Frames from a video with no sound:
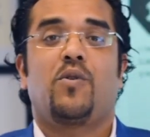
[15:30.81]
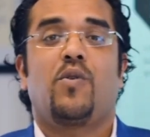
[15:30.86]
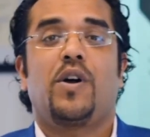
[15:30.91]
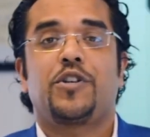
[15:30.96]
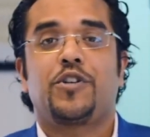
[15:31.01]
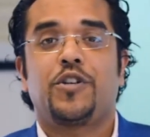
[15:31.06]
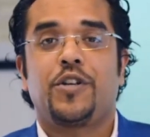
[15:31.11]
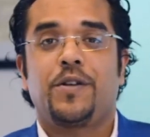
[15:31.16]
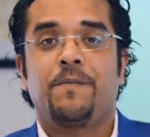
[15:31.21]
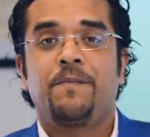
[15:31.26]

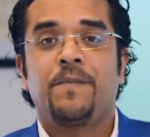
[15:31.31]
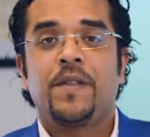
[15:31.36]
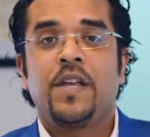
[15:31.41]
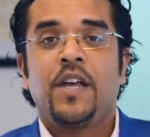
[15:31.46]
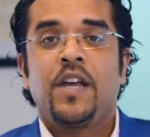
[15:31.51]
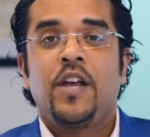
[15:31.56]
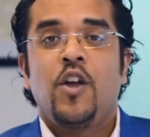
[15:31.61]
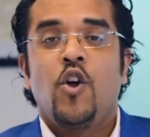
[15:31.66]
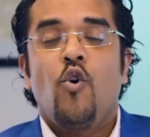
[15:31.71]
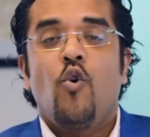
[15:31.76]
question.
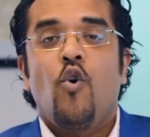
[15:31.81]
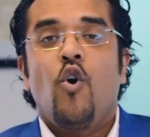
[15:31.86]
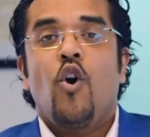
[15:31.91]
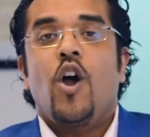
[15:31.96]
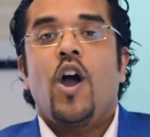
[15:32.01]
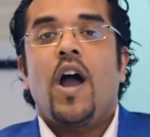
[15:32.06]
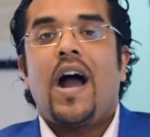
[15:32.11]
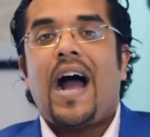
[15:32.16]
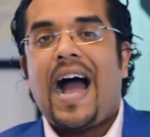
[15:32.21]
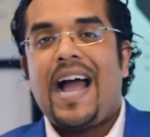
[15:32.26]

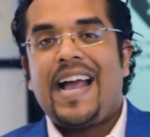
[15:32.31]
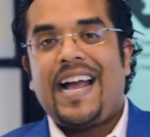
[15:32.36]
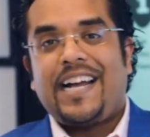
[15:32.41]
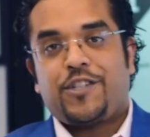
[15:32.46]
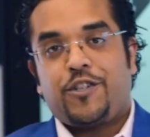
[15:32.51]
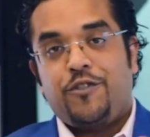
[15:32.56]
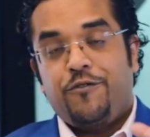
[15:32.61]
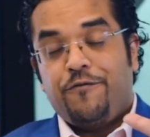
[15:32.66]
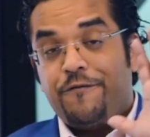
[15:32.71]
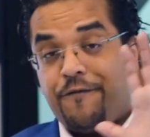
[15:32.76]
I
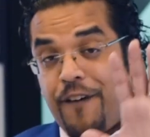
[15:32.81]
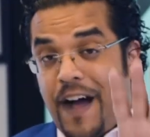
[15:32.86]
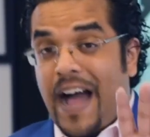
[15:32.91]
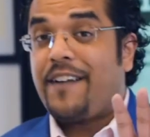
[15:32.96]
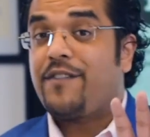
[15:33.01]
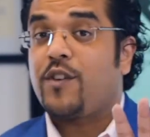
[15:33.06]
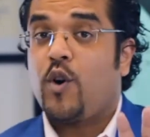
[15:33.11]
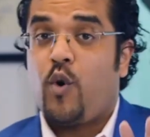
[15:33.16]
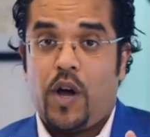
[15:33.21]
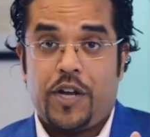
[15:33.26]
asked you
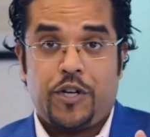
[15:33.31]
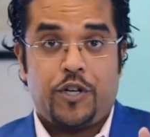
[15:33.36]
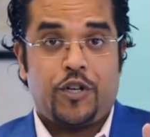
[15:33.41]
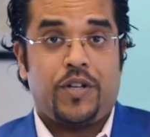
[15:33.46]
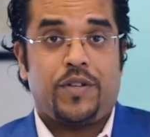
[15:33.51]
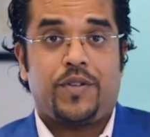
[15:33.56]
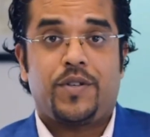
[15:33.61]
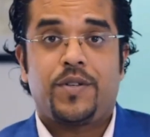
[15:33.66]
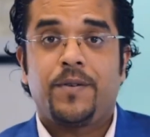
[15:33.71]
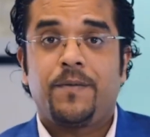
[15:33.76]
5
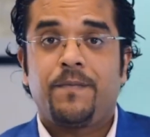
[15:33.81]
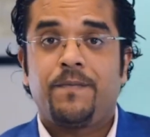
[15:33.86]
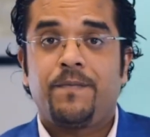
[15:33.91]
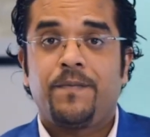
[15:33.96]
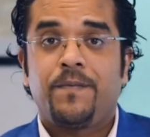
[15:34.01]
questions.